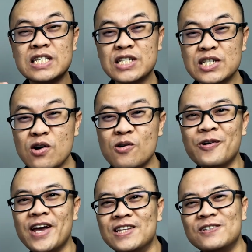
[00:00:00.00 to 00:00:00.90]

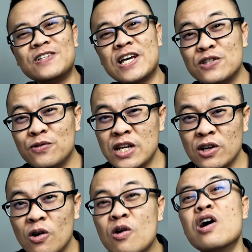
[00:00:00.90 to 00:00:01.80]
So in today's
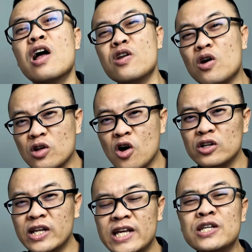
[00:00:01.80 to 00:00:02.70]
video, not
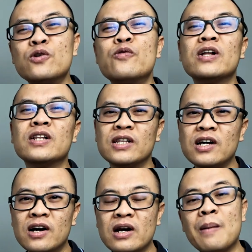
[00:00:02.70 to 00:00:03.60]
only you will
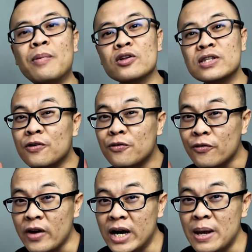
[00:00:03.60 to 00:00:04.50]
learn about the
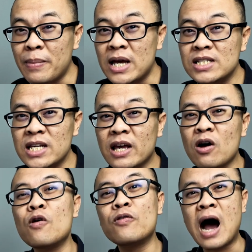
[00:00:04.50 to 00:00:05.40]
very basic
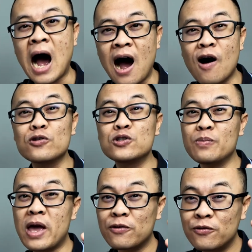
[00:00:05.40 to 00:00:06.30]
of how to
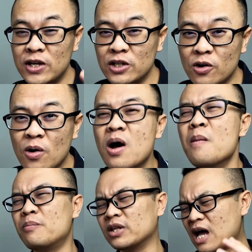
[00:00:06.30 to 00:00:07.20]
make video,
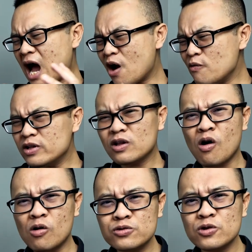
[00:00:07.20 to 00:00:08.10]
but I will
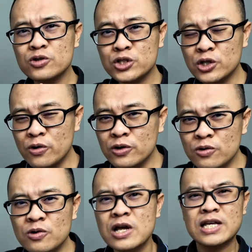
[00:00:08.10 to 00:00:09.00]
also show
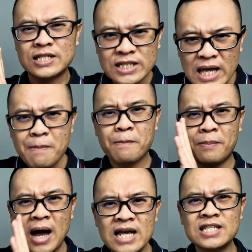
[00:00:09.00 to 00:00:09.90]
you step
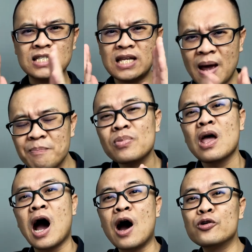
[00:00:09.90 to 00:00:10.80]
by step
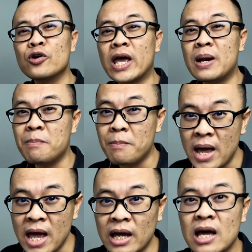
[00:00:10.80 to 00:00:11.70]
how you can
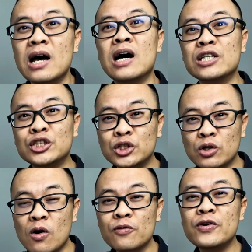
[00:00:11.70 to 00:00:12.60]
make a
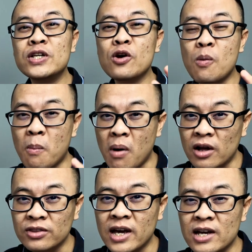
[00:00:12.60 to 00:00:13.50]
short video
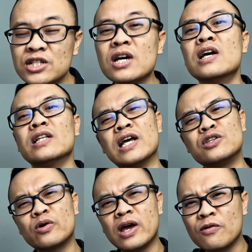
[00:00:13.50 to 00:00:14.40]
montage that
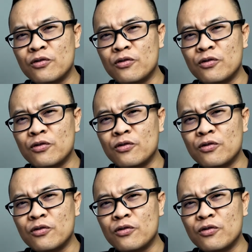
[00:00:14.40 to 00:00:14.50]
you can